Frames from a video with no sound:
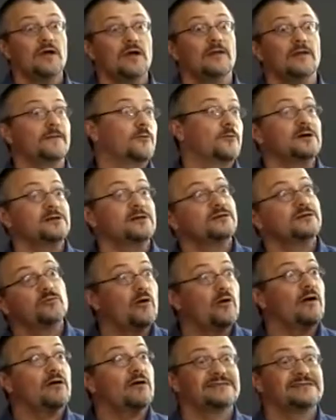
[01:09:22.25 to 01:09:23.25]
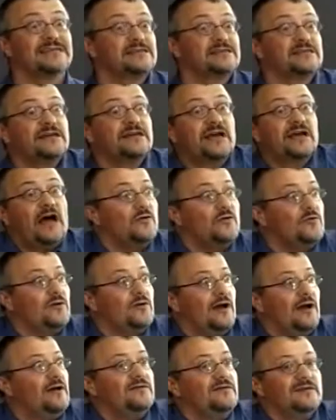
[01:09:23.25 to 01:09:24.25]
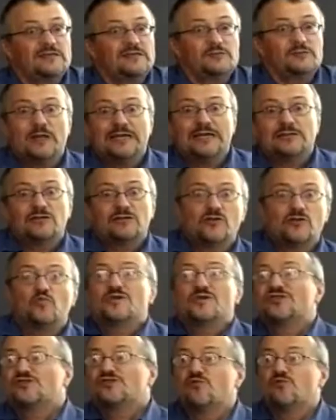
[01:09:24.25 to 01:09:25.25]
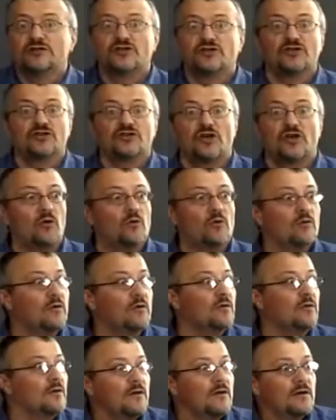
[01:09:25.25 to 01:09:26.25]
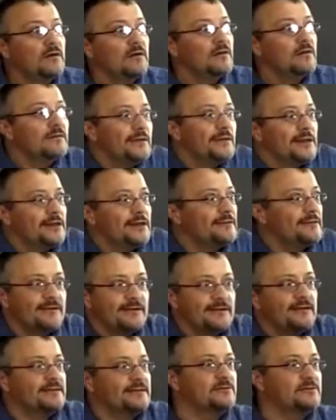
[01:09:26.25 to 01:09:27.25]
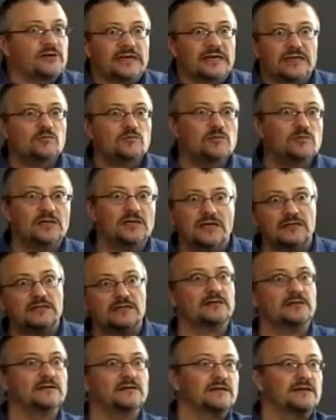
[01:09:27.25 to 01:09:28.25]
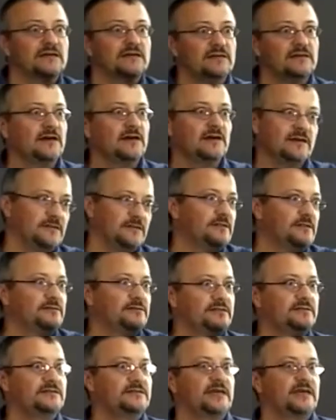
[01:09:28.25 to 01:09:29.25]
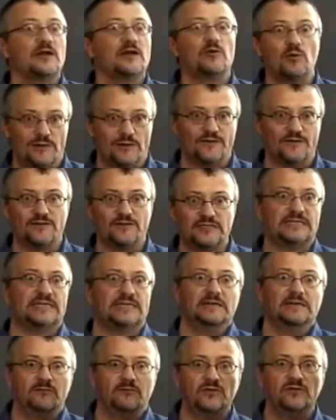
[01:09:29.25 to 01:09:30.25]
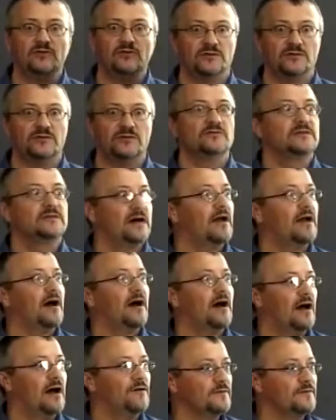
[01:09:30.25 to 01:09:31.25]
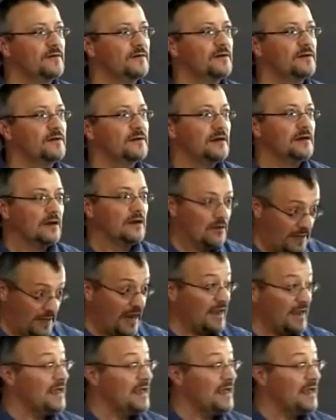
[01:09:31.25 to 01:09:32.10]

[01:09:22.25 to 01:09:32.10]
The question we're always asking, how do, how do these plants know which one should go? I mean, do, do they communicate and say, okay, yeah, take one for the team, you, you die off? Okay?